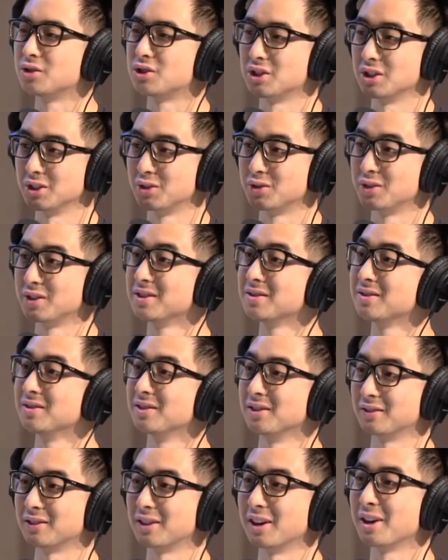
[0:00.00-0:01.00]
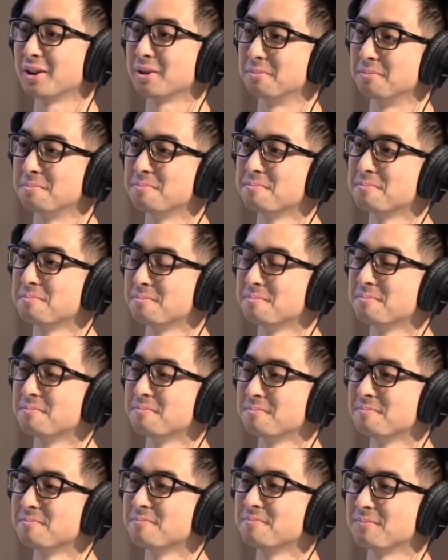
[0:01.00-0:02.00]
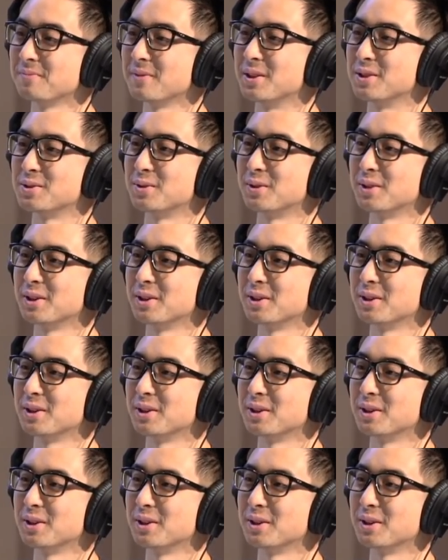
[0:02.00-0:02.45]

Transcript: children of God. At the table. That's